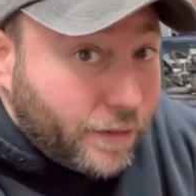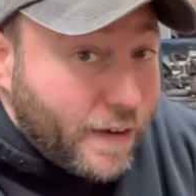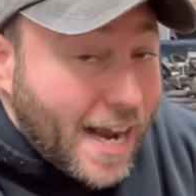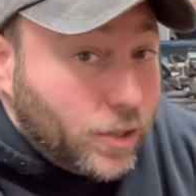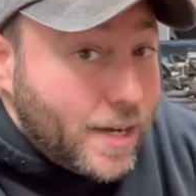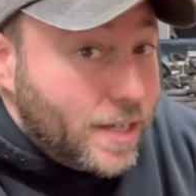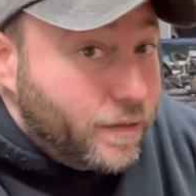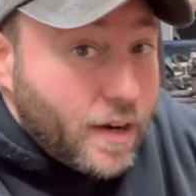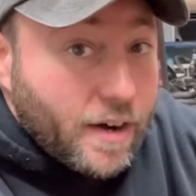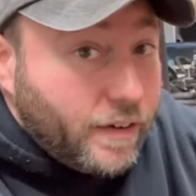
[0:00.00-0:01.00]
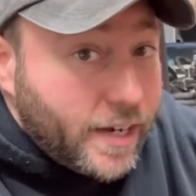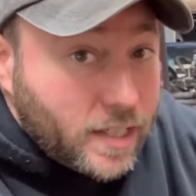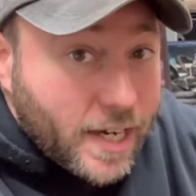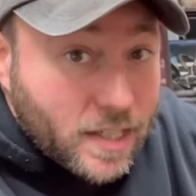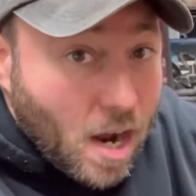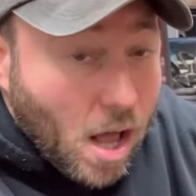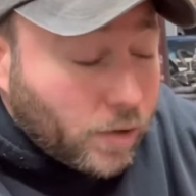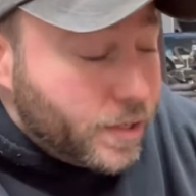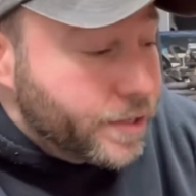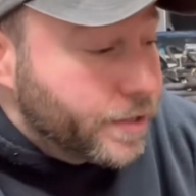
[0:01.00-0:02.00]
The factory has very, very tight
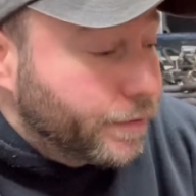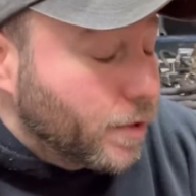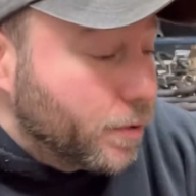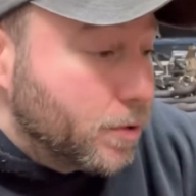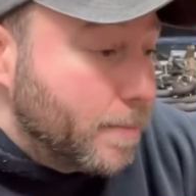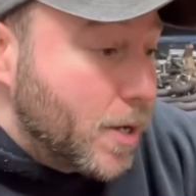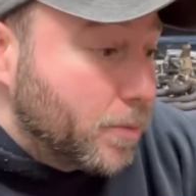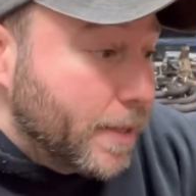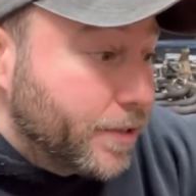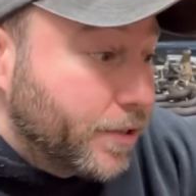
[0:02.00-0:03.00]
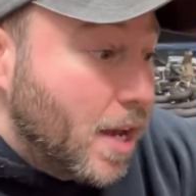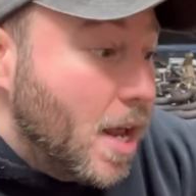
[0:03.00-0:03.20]
tolerances for those two measurements.